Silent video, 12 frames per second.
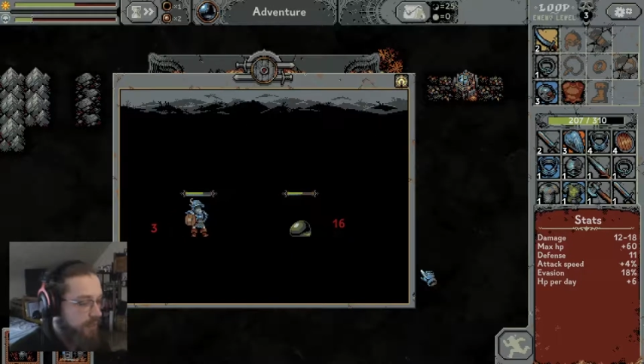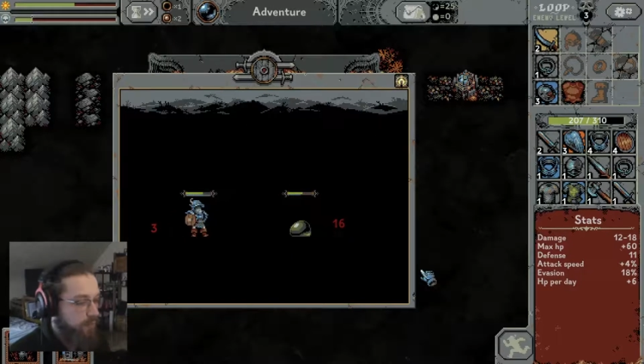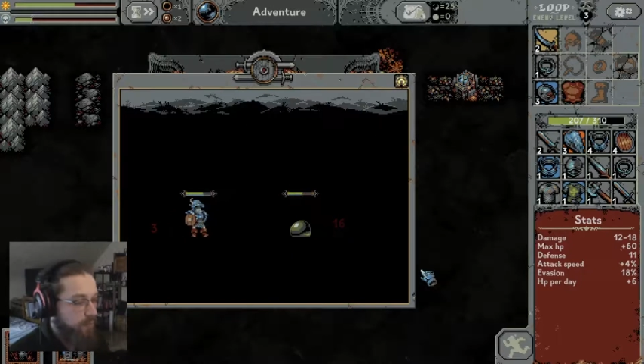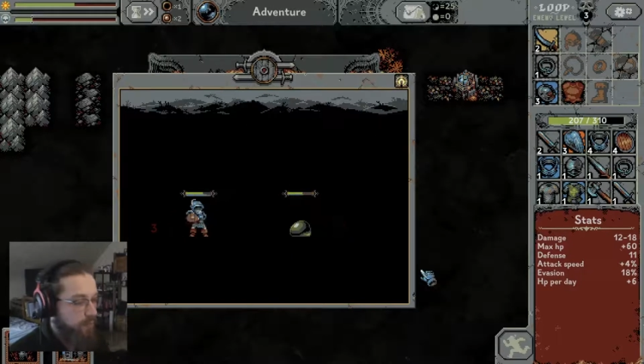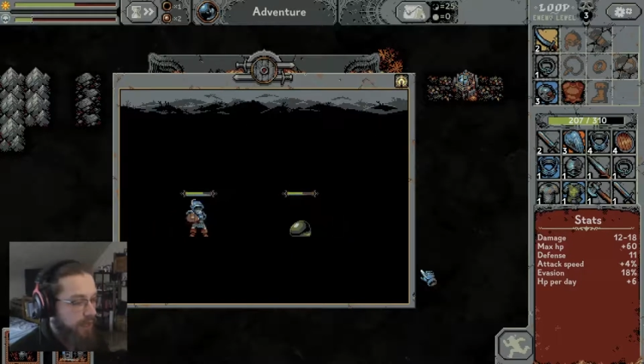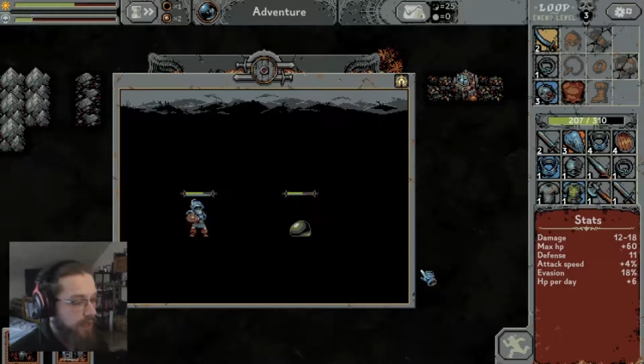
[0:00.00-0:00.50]

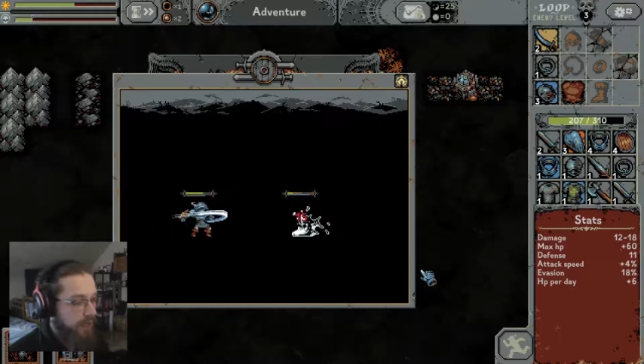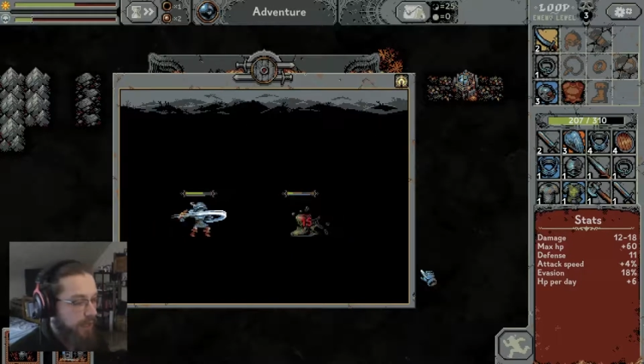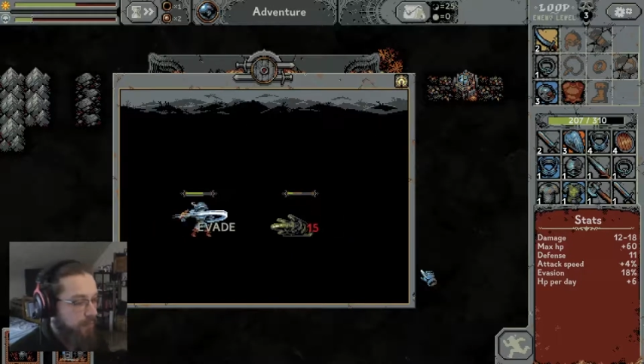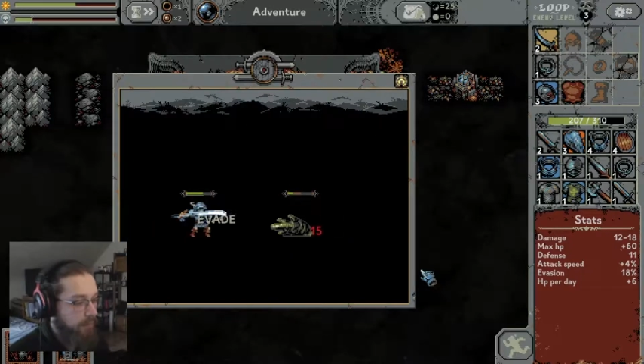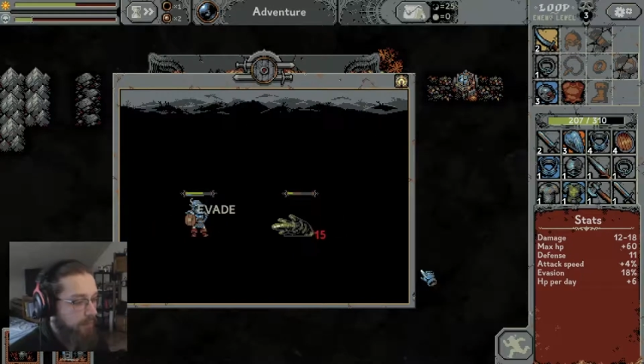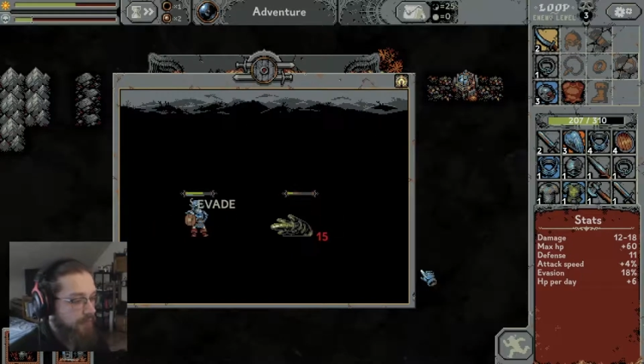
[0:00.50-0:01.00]

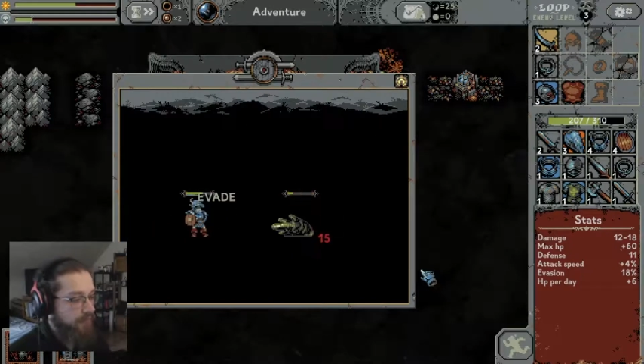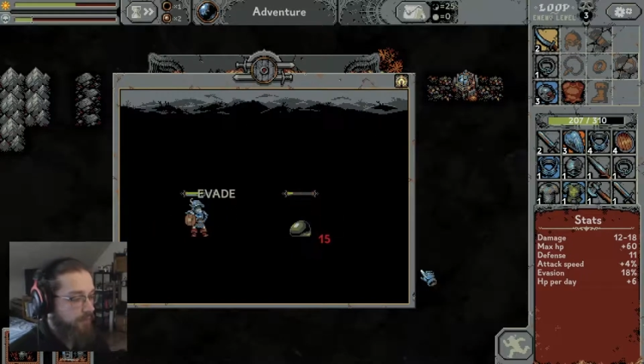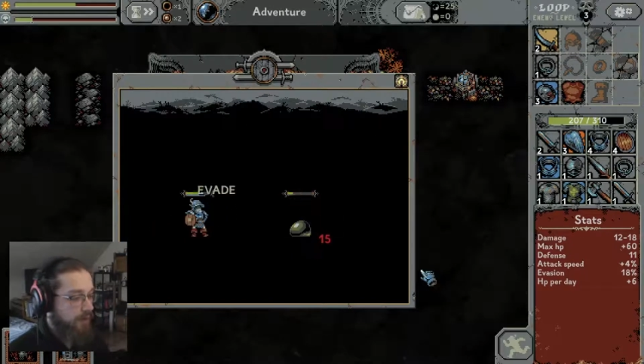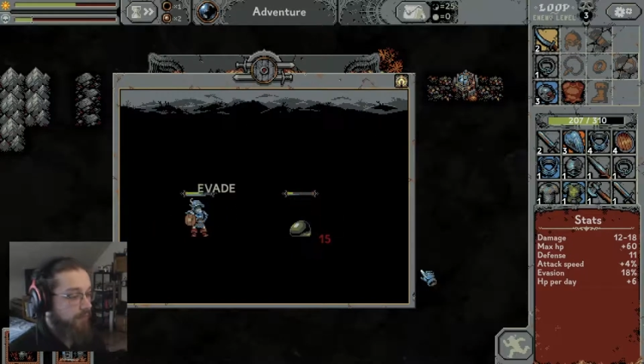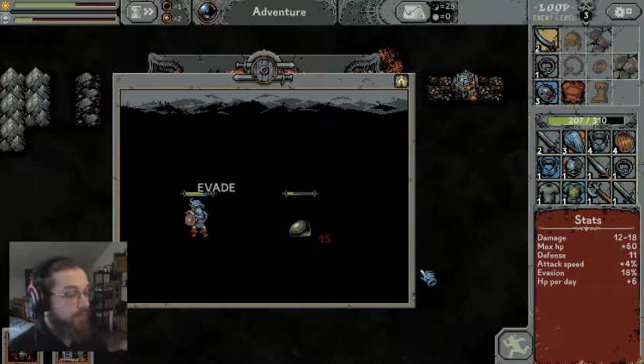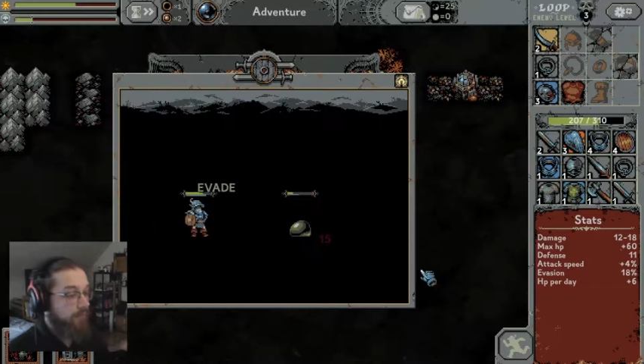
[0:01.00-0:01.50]
3
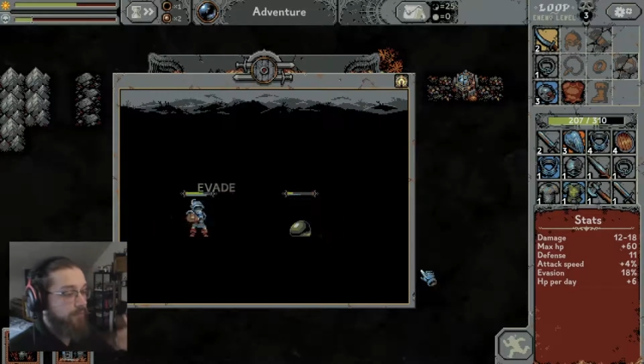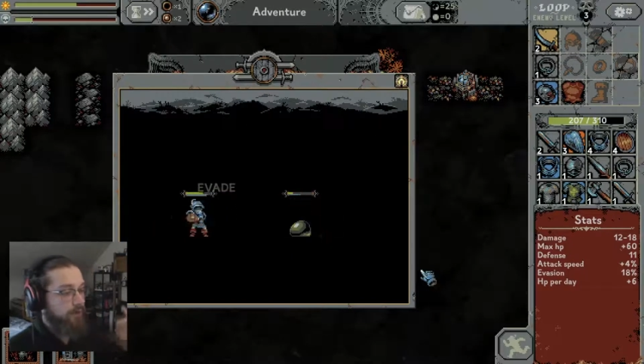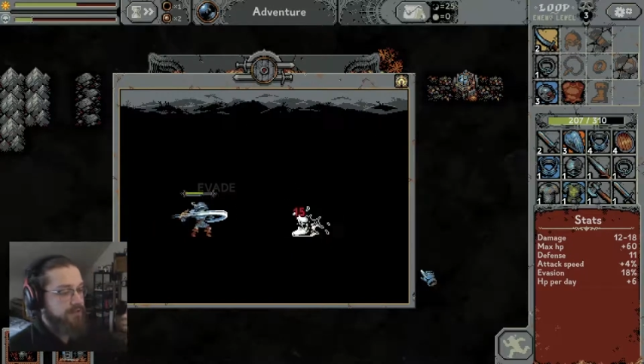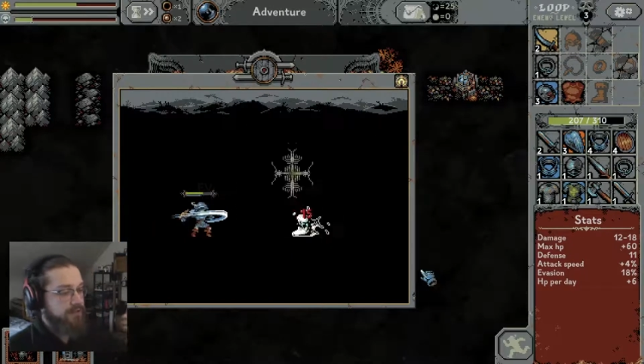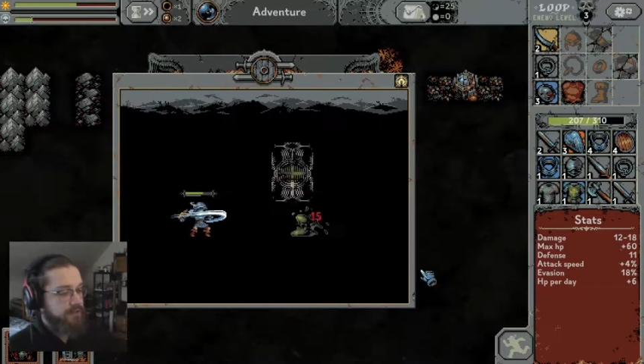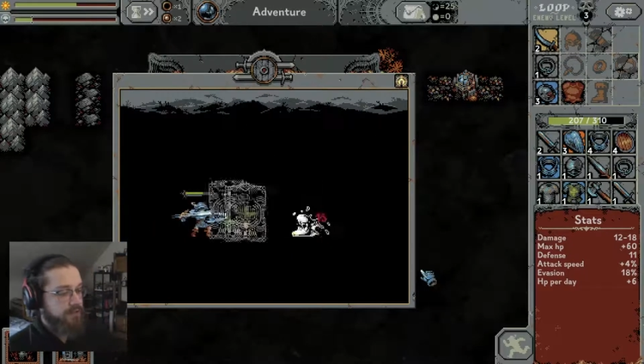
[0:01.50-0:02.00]
versus
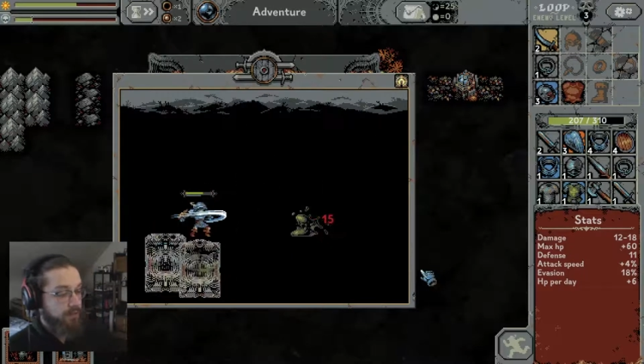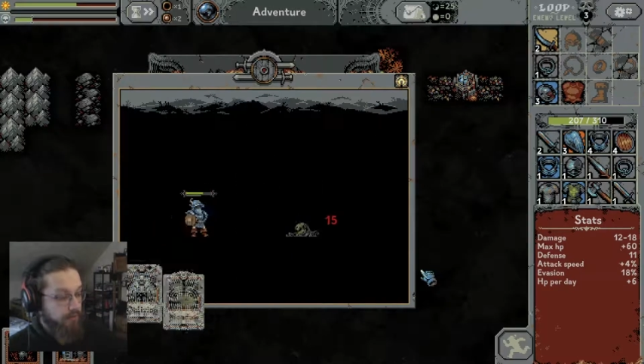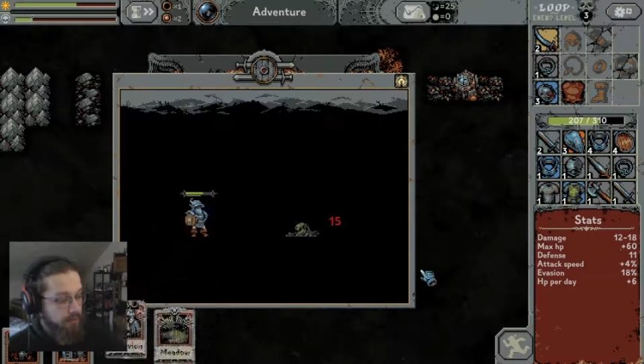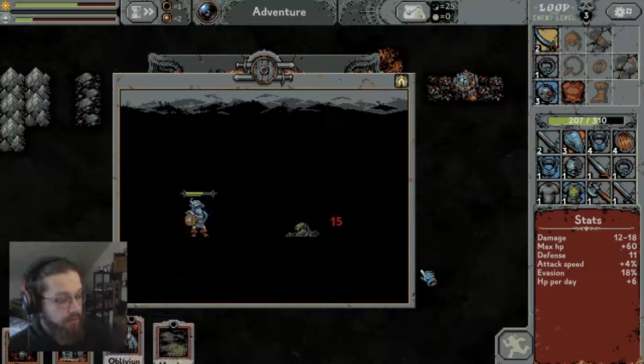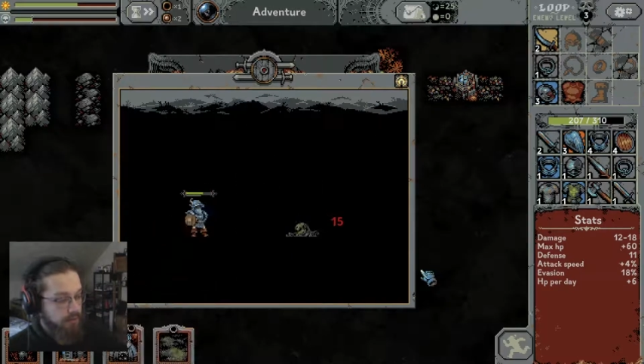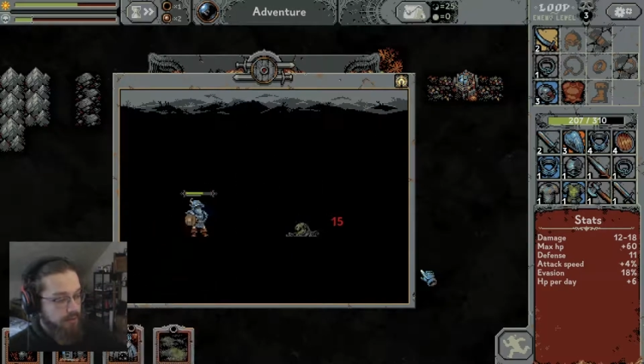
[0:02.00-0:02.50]
3